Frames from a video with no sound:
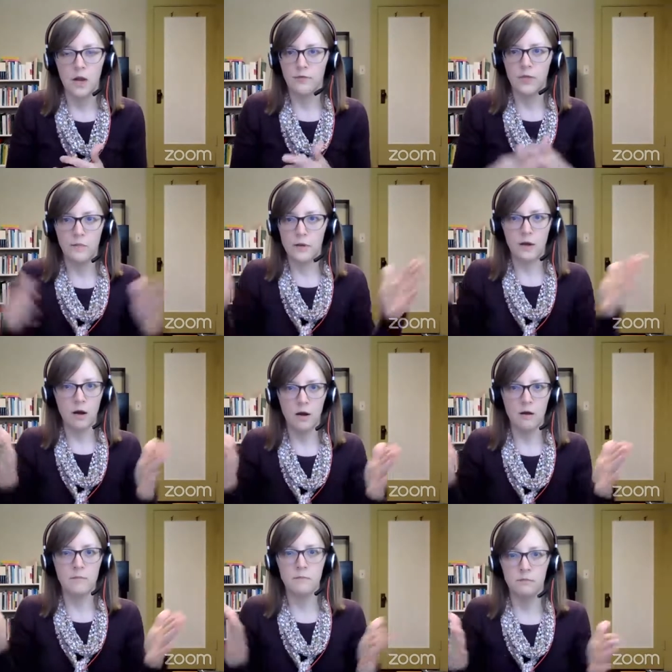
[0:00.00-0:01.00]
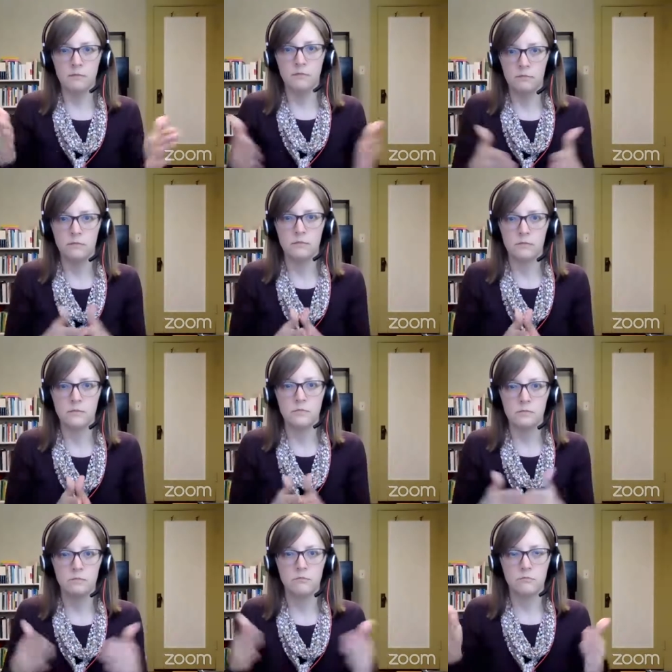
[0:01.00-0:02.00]
they become
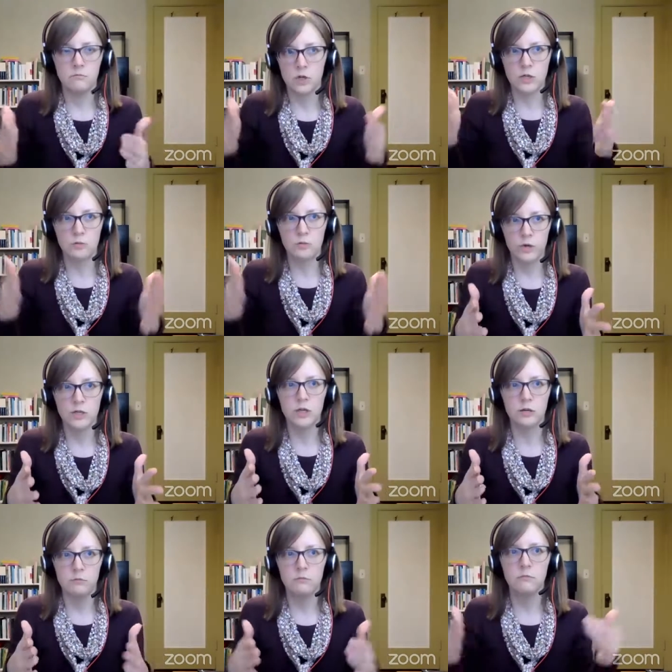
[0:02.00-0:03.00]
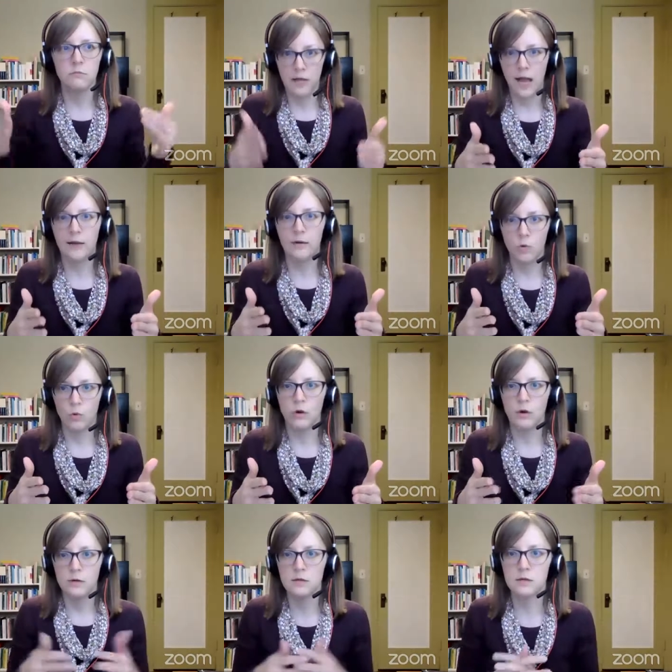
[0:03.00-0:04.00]
just rigid
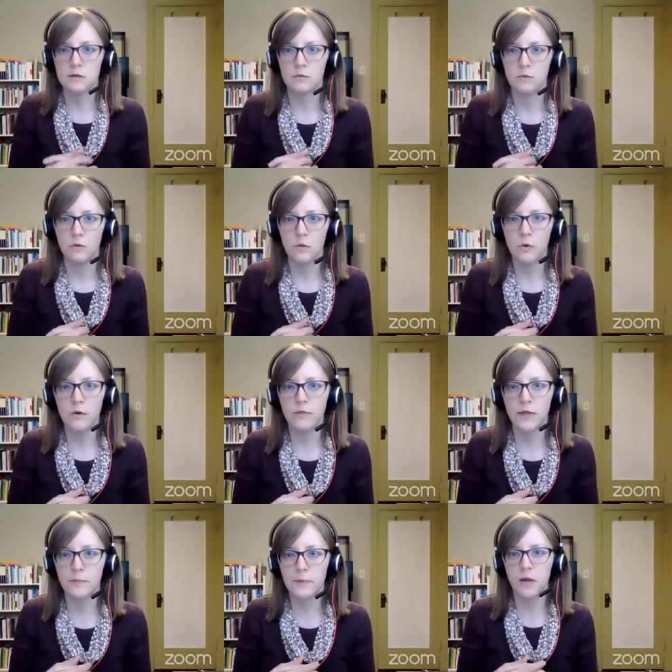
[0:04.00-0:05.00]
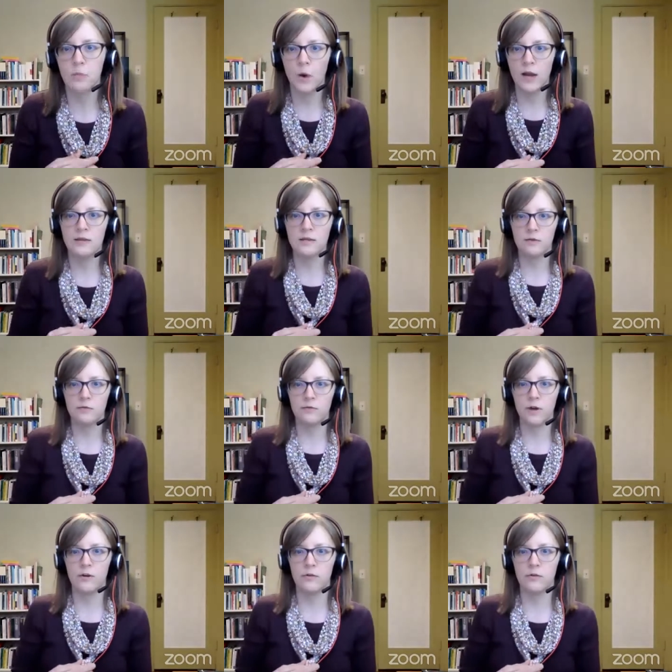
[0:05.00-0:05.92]
categories, or if they become ways of